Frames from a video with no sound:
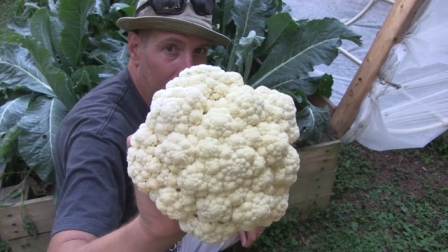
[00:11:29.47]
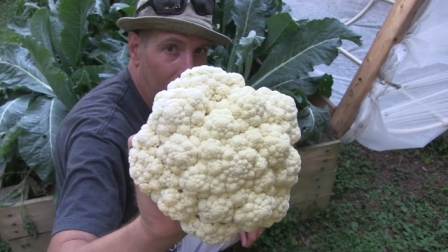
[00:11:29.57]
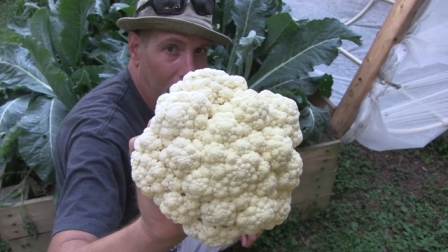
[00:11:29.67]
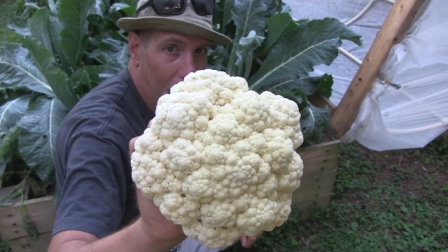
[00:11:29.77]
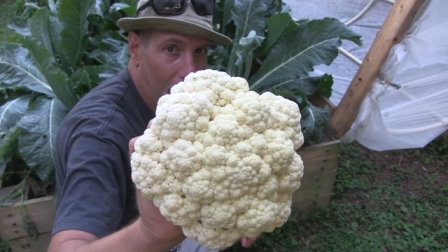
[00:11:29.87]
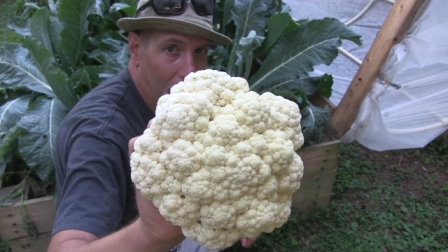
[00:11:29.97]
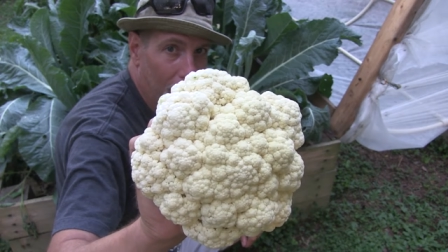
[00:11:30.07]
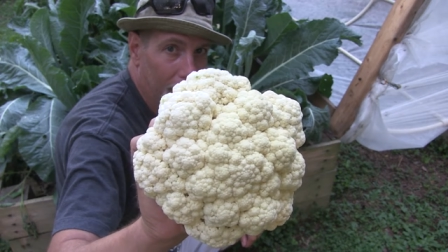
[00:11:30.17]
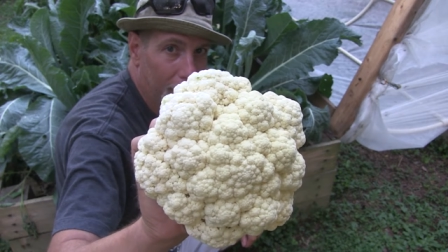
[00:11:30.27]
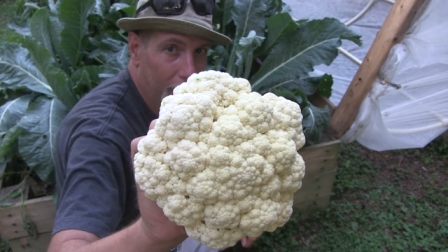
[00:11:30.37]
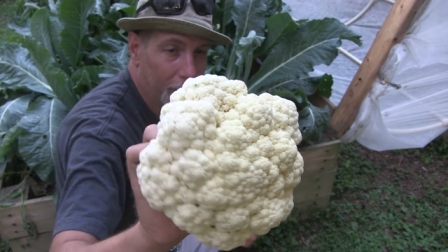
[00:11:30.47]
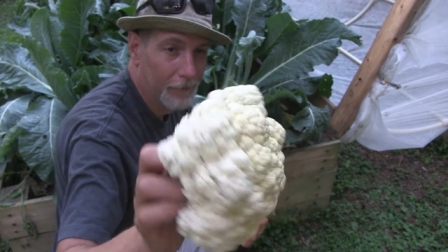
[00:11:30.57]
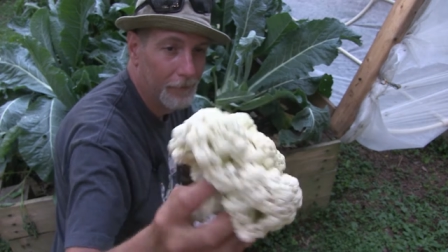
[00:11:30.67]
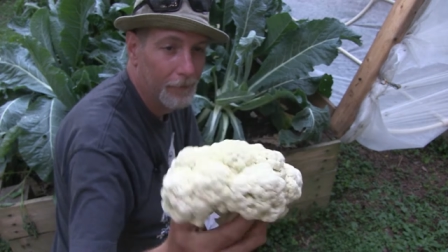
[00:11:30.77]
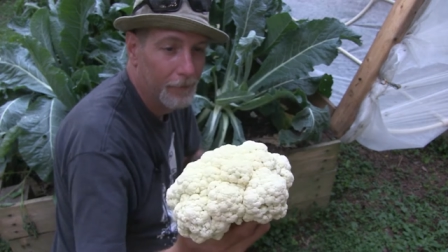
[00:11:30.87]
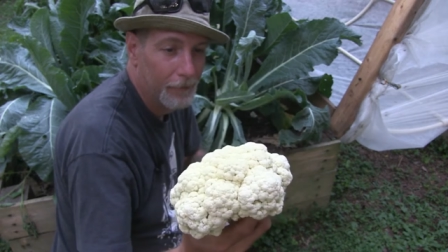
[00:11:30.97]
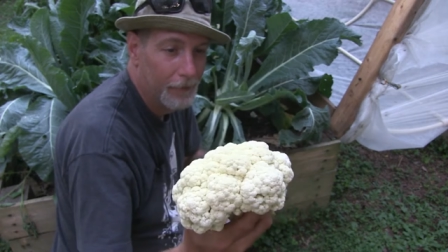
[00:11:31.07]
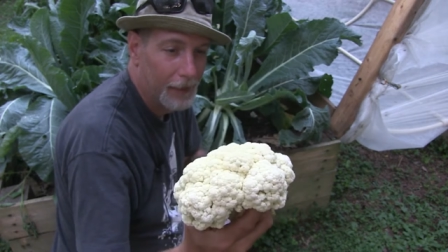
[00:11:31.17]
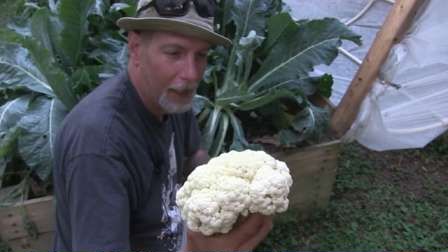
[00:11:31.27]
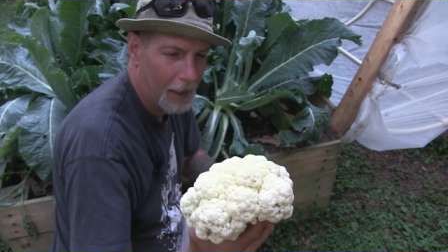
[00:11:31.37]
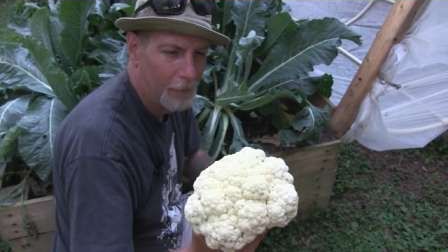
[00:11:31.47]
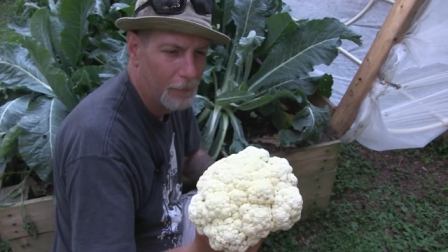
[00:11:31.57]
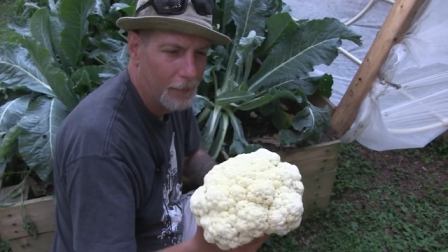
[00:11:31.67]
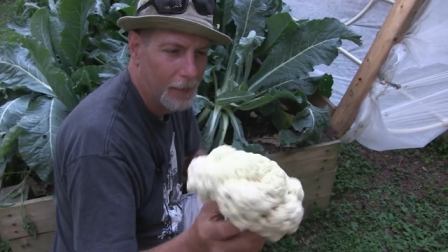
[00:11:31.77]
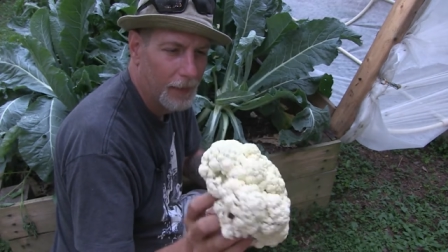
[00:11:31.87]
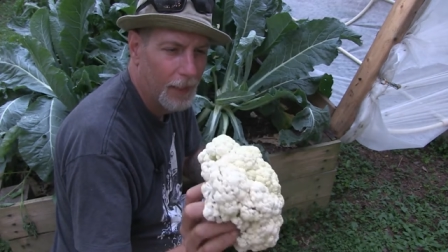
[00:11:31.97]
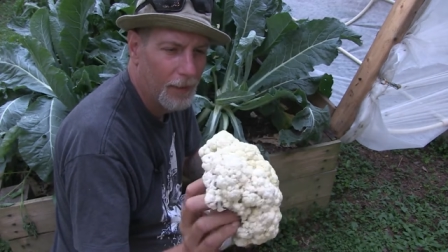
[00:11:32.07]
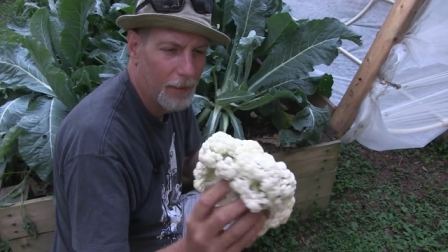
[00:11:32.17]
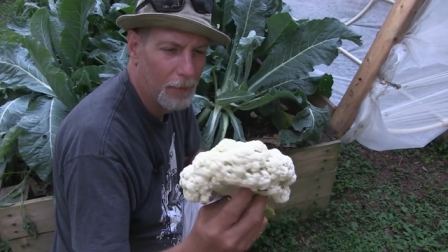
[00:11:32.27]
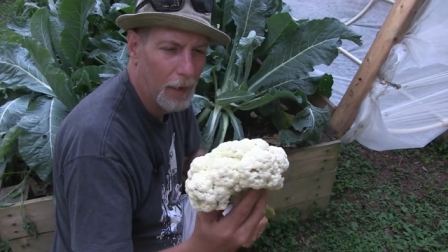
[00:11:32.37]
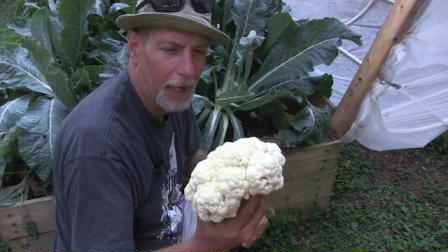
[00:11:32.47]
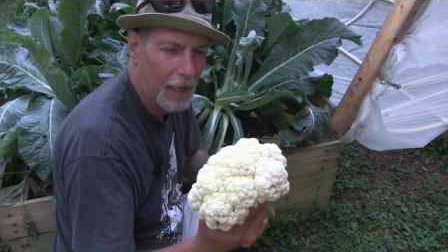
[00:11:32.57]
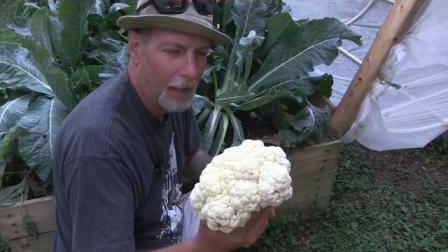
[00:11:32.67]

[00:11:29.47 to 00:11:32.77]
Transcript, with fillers: There you go. I'm, this is my,